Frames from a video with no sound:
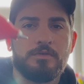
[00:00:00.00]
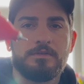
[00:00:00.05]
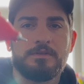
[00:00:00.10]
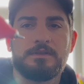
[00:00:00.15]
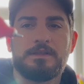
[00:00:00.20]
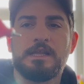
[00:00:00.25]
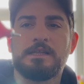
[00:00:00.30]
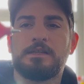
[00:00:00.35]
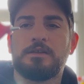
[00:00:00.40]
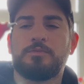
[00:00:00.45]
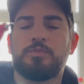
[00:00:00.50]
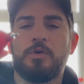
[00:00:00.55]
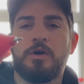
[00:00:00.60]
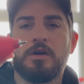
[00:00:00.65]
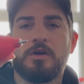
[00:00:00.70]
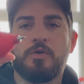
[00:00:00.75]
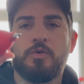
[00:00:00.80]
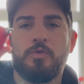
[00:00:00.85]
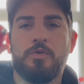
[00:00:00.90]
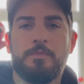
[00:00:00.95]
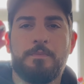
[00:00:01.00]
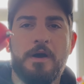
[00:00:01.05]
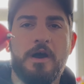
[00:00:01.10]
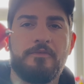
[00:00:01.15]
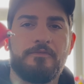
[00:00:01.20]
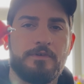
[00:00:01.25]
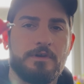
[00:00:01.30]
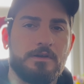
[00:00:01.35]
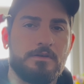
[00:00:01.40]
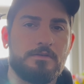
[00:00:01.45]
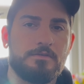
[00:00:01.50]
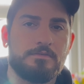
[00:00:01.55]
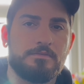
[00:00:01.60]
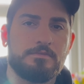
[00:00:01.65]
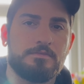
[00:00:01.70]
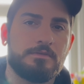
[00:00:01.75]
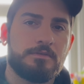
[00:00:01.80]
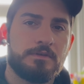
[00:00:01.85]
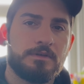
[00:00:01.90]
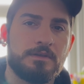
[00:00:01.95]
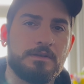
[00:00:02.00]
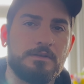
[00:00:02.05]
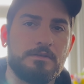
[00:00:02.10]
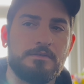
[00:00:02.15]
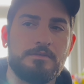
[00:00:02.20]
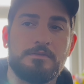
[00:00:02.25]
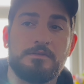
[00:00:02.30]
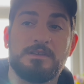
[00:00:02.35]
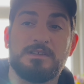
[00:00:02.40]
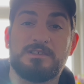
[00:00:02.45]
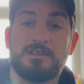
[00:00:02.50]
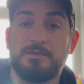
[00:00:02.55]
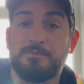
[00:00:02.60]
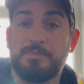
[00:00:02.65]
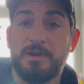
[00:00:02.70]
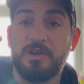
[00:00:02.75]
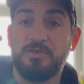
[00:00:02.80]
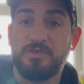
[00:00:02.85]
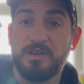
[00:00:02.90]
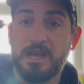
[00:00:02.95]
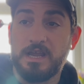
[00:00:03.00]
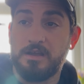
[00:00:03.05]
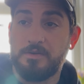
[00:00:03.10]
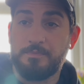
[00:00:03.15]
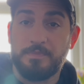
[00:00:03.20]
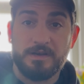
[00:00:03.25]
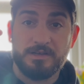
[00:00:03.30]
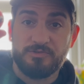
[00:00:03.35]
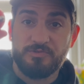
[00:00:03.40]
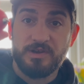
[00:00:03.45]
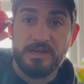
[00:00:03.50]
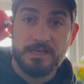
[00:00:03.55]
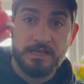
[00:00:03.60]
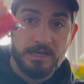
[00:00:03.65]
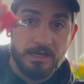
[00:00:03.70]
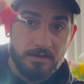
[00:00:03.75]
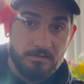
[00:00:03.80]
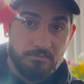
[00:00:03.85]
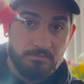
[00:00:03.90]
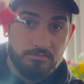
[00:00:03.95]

This is what I call a puffer. Just blow air by treating it.